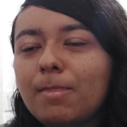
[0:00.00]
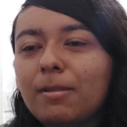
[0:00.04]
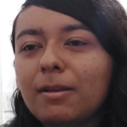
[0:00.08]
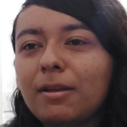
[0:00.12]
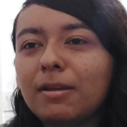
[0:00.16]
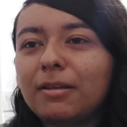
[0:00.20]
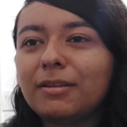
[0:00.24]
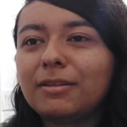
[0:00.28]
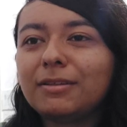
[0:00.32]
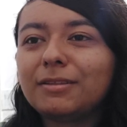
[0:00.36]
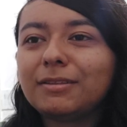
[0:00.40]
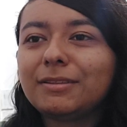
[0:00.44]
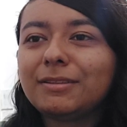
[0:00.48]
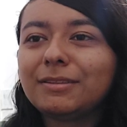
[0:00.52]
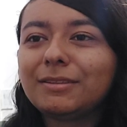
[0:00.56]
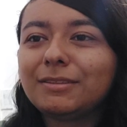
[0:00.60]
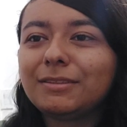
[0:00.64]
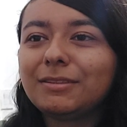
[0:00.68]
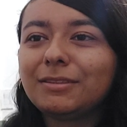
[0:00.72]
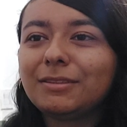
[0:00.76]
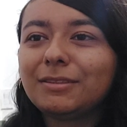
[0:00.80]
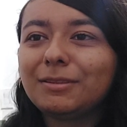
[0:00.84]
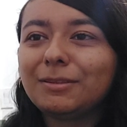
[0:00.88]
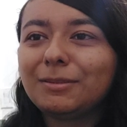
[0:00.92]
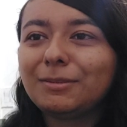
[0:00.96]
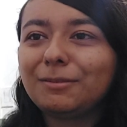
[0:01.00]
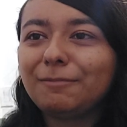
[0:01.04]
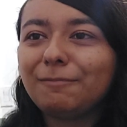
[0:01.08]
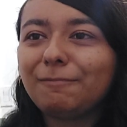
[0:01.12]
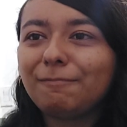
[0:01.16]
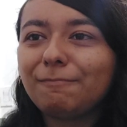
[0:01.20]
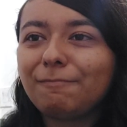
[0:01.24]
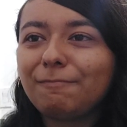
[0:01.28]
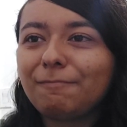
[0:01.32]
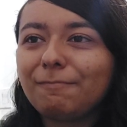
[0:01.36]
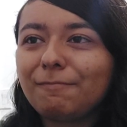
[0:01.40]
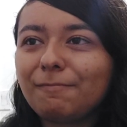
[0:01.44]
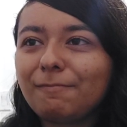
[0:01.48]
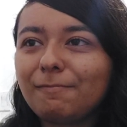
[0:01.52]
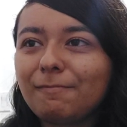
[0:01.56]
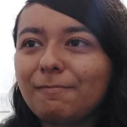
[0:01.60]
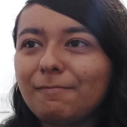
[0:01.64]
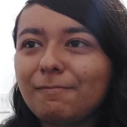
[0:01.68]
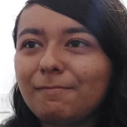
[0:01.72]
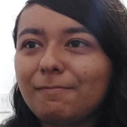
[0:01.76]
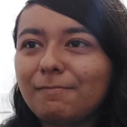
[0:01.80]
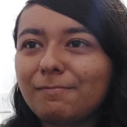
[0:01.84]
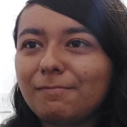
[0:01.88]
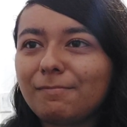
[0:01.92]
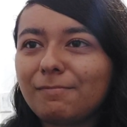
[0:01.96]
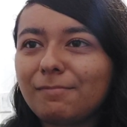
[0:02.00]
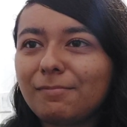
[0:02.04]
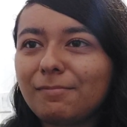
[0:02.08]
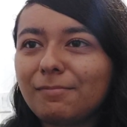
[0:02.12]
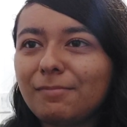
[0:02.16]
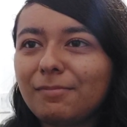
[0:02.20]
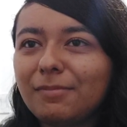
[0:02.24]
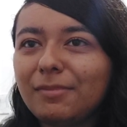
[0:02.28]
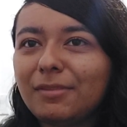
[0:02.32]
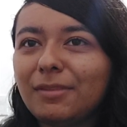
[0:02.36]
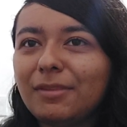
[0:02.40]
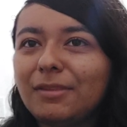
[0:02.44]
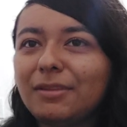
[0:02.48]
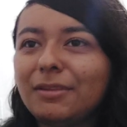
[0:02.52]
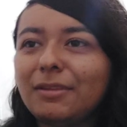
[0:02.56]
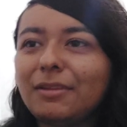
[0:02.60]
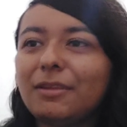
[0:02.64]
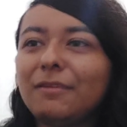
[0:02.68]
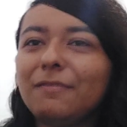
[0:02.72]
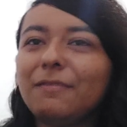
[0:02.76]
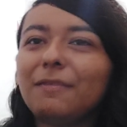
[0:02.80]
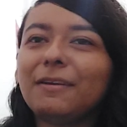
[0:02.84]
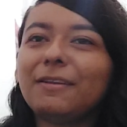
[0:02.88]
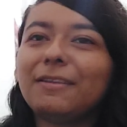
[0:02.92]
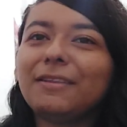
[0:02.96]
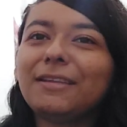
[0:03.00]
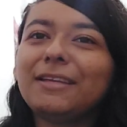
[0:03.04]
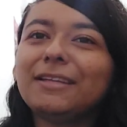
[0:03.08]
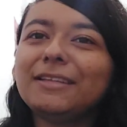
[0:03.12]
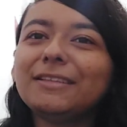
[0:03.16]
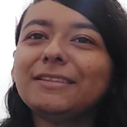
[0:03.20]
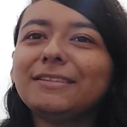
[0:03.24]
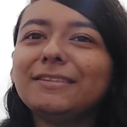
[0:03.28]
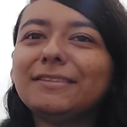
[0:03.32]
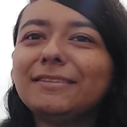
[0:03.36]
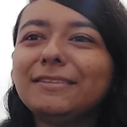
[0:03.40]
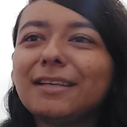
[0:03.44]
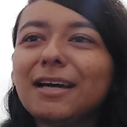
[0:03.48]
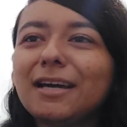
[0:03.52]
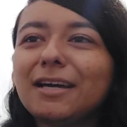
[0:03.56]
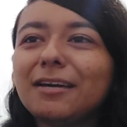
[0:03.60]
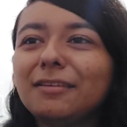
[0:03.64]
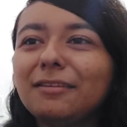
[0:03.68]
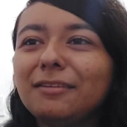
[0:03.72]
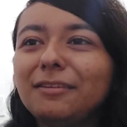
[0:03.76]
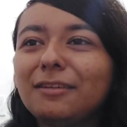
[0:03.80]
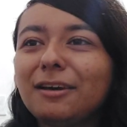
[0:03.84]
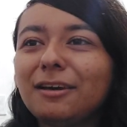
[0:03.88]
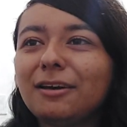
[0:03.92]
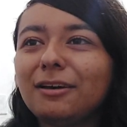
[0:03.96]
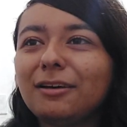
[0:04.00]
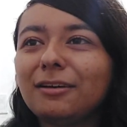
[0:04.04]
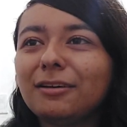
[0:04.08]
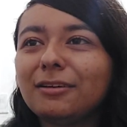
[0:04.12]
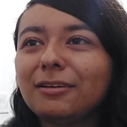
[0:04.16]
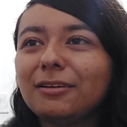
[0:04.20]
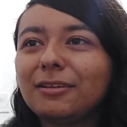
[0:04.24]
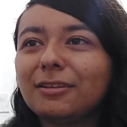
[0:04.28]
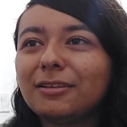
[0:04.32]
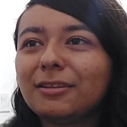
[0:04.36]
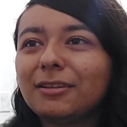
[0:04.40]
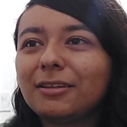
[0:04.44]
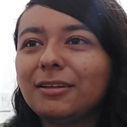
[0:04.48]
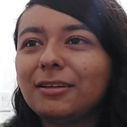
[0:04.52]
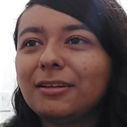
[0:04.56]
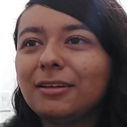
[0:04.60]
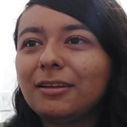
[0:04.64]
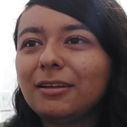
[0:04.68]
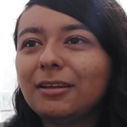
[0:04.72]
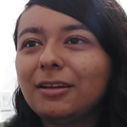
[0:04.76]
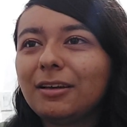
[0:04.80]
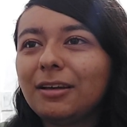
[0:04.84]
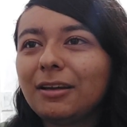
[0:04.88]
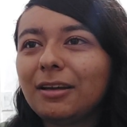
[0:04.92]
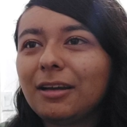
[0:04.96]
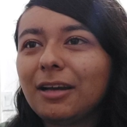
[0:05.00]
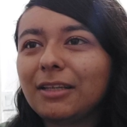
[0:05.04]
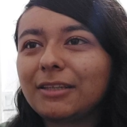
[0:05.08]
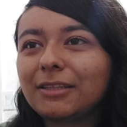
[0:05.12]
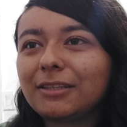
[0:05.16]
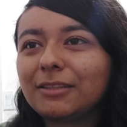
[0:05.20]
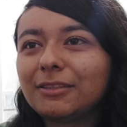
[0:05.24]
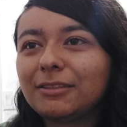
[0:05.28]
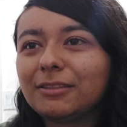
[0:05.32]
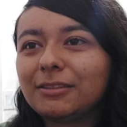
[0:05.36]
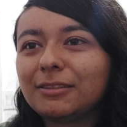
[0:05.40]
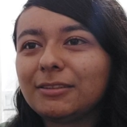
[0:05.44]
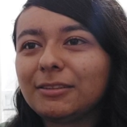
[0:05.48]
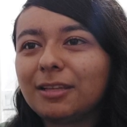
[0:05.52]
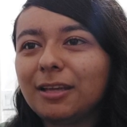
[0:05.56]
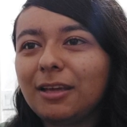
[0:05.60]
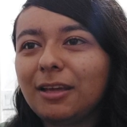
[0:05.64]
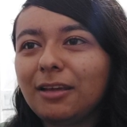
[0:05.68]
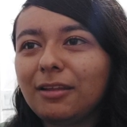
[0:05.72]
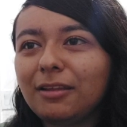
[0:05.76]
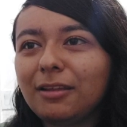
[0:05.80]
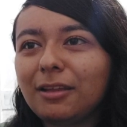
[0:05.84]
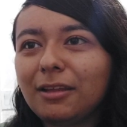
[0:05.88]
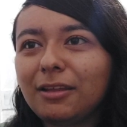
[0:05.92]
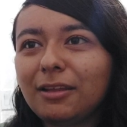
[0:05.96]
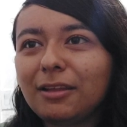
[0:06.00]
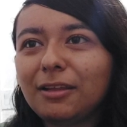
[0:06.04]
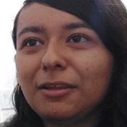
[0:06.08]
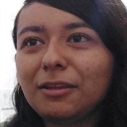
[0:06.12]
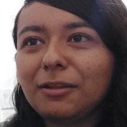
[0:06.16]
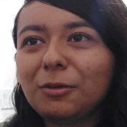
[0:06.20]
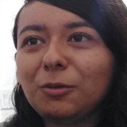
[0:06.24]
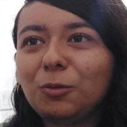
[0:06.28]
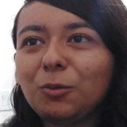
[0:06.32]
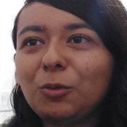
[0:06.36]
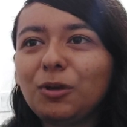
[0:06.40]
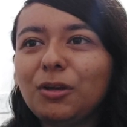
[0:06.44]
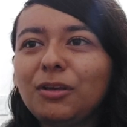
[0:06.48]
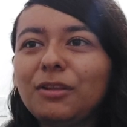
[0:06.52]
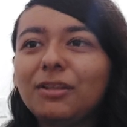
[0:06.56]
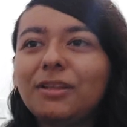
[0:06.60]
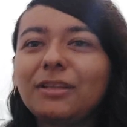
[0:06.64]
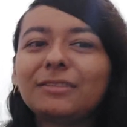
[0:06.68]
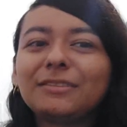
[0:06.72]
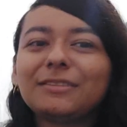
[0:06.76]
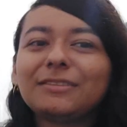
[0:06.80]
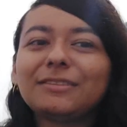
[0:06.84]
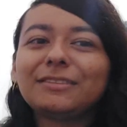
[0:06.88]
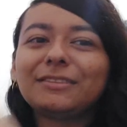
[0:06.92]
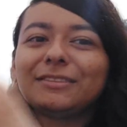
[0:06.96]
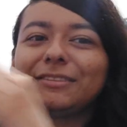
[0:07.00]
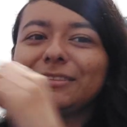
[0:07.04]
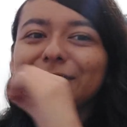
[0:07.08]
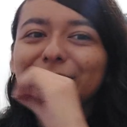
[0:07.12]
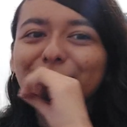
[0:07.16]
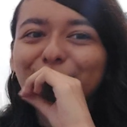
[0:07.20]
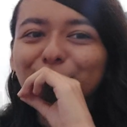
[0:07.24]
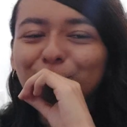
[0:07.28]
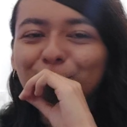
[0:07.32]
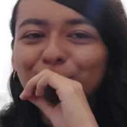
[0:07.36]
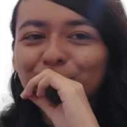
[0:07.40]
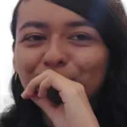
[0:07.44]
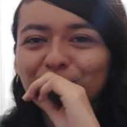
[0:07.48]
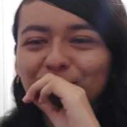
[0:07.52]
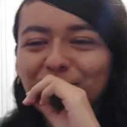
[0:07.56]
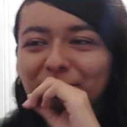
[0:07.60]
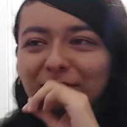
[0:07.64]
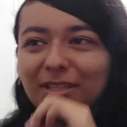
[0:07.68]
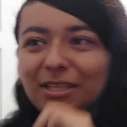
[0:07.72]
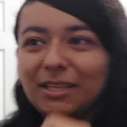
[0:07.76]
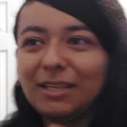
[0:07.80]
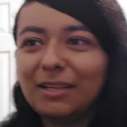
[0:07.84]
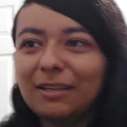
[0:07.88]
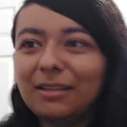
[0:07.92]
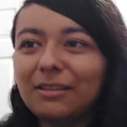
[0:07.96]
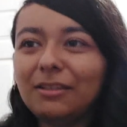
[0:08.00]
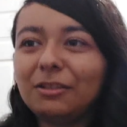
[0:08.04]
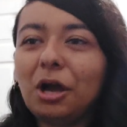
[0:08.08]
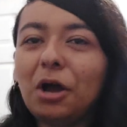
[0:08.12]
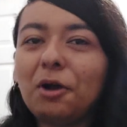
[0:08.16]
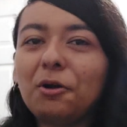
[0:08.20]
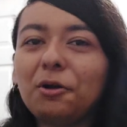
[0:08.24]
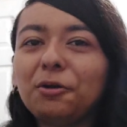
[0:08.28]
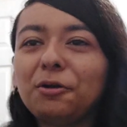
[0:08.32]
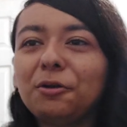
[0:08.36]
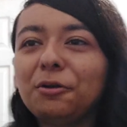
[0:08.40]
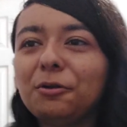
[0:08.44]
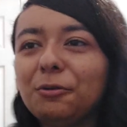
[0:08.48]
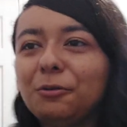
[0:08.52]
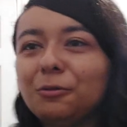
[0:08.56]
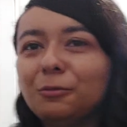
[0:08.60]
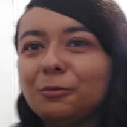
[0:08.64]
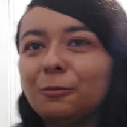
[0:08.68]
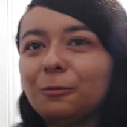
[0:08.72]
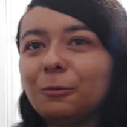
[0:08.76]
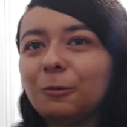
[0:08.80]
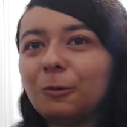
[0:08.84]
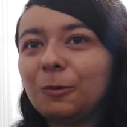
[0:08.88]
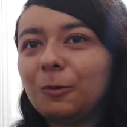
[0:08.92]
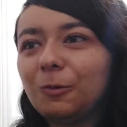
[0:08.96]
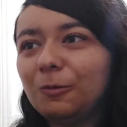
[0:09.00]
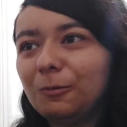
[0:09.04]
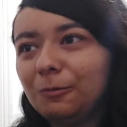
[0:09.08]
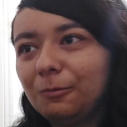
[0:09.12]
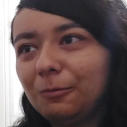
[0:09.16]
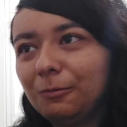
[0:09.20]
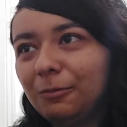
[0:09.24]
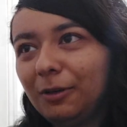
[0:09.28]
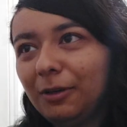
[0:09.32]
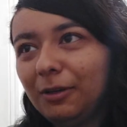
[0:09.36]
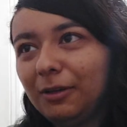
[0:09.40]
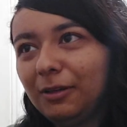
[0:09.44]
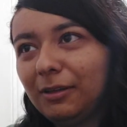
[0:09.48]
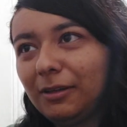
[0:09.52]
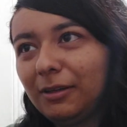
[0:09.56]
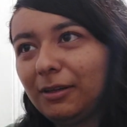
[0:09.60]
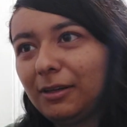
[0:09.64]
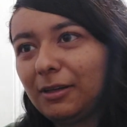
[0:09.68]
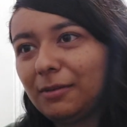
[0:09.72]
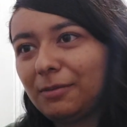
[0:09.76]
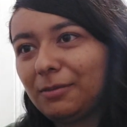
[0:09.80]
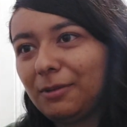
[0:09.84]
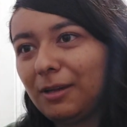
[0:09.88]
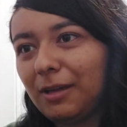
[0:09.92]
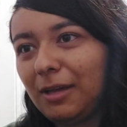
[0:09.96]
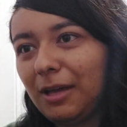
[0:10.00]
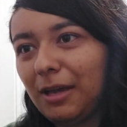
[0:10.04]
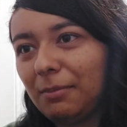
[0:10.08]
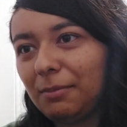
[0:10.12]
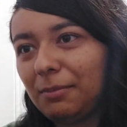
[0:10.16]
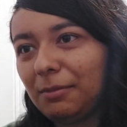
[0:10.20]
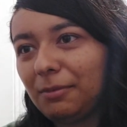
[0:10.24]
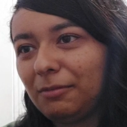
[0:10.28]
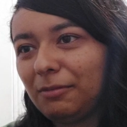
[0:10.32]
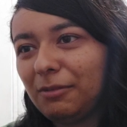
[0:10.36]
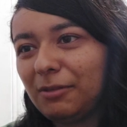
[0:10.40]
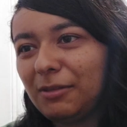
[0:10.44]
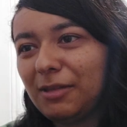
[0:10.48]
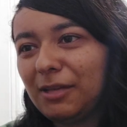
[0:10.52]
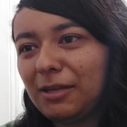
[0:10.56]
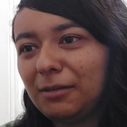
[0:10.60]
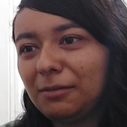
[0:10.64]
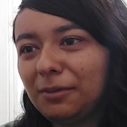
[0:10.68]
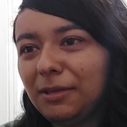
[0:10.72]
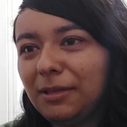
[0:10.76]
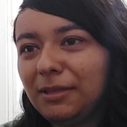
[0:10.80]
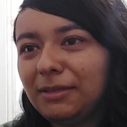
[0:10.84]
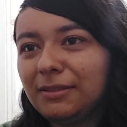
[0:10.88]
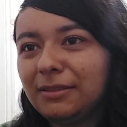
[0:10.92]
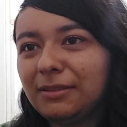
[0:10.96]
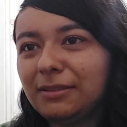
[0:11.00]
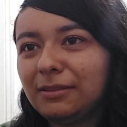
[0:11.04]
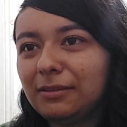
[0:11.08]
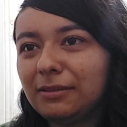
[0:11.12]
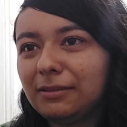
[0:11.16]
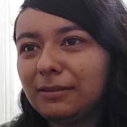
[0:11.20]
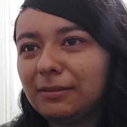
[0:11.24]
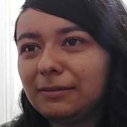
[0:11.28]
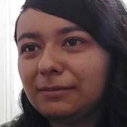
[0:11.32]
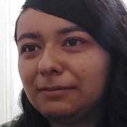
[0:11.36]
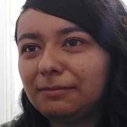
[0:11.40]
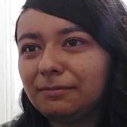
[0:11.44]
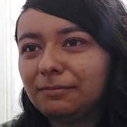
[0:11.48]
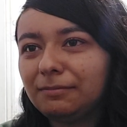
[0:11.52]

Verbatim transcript: And it's mm, the fact that it's Nayuta actually saying that, and the way that she's are you really gonna be happy with that basically